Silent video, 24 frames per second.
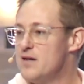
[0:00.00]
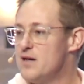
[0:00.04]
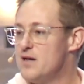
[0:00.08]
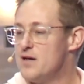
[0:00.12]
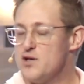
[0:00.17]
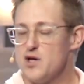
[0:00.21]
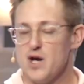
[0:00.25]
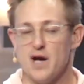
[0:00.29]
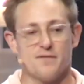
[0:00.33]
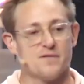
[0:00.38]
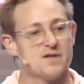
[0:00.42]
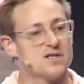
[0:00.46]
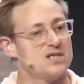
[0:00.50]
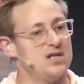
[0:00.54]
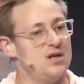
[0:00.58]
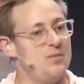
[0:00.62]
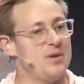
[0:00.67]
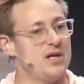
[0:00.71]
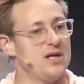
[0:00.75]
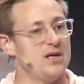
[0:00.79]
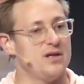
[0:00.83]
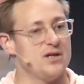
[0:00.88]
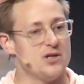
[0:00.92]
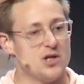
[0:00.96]
You have
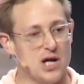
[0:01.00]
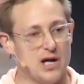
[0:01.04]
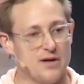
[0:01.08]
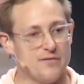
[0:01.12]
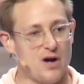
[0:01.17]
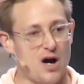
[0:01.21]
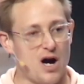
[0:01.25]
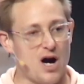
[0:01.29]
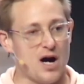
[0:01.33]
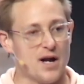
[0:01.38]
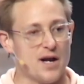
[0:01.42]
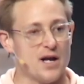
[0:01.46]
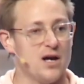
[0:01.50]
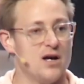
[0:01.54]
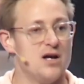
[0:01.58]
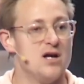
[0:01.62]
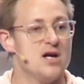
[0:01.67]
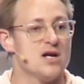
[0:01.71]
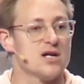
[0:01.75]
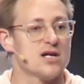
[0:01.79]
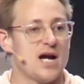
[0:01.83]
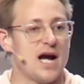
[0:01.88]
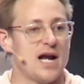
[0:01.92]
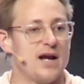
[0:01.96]
Simeon, you have Anna,
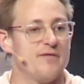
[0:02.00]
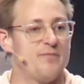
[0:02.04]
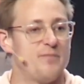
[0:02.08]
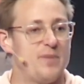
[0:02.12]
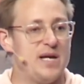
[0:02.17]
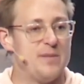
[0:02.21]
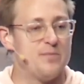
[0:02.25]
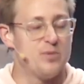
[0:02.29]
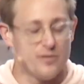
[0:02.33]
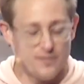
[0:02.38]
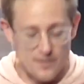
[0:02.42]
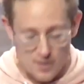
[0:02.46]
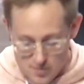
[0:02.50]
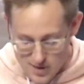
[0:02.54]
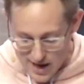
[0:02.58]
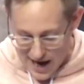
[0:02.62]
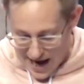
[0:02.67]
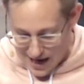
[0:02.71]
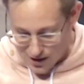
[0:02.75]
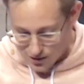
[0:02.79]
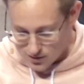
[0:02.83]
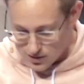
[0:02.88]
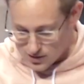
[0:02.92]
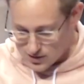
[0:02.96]
kind of people from the
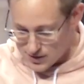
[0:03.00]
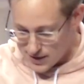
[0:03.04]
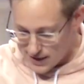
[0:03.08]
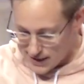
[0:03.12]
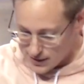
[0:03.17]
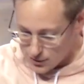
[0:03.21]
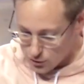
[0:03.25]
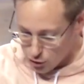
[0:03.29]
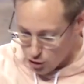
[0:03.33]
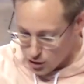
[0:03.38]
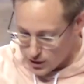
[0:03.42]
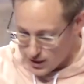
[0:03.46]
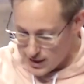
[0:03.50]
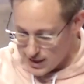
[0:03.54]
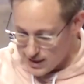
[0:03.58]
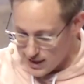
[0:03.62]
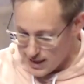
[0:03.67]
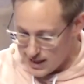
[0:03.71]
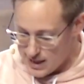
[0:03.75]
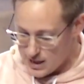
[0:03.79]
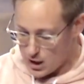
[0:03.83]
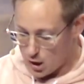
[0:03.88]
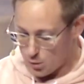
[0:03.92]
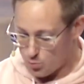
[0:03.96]
outside looking
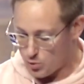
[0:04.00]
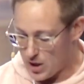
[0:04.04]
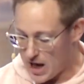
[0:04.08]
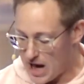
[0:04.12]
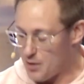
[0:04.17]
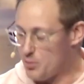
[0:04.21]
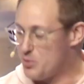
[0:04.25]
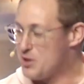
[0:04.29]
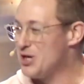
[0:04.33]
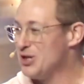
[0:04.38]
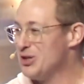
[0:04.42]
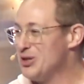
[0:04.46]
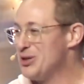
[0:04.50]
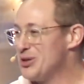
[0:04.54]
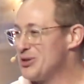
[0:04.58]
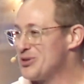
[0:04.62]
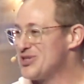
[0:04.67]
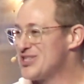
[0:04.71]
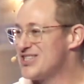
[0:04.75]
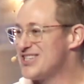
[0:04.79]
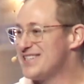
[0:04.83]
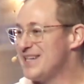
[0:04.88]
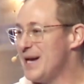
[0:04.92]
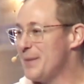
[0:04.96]
in are probably a little
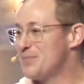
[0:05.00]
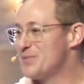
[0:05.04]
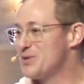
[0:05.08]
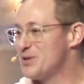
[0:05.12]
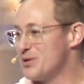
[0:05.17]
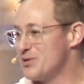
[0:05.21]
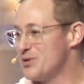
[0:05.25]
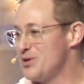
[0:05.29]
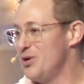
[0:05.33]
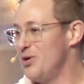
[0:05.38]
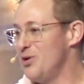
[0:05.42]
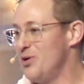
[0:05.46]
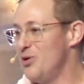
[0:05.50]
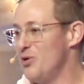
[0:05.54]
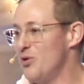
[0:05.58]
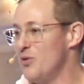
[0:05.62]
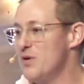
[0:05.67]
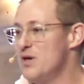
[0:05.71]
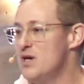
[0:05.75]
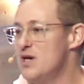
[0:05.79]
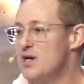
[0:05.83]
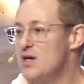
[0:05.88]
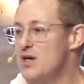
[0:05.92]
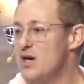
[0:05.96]

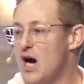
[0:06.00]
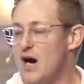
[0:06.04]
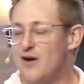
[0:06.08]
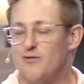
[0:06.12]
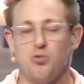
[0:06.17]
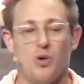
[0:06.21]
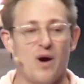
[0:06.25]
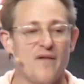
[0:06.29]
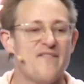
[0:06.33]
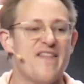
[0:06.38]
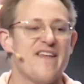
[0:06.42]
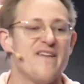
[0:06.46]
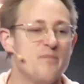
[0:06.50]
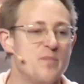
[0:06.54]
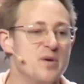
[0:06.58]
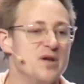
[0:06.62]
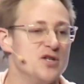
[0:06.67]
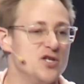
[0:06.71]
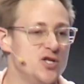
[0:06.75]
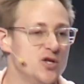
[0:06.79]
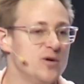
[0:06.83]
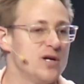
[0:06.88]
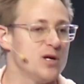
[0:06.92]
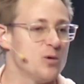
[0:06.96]
skeptical of what they've
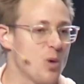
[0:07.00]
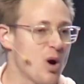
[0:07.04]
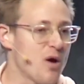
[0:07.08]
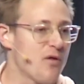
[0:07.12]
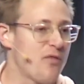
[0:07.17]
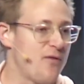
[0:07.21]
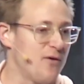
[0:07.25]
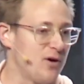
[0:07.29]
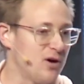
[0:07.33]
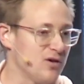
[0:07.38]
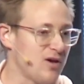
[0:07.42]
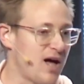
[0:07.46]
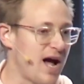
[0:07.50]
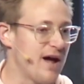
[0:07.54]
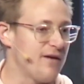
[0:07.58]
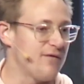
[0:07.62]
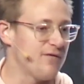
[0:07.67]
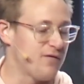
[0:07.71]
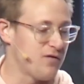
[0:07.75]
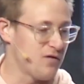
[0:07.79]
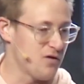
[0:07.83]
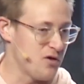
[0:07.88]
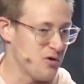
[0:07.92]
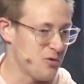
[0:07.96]
been doing with their life
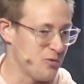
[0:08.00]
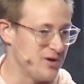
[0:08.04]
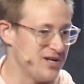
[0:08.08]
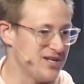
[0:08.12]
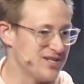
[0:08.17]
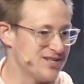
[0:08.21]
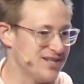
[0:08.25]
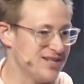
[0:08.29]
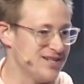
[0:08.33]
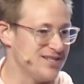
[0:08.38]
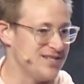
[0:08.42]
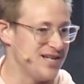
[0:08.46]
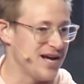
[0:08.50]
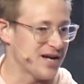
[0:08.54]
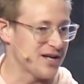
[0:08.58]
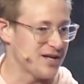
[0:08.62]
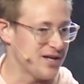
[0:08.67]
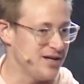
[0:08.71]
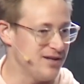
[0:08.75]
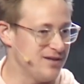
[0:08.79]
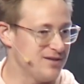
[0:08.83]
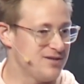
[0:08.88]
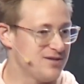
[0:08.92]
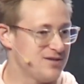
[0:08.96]
for the recent
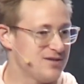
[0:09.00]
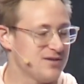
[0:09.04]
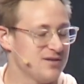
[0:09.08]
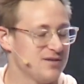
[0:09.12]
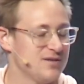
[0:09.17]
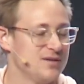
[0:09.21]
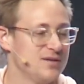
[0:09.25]
decades.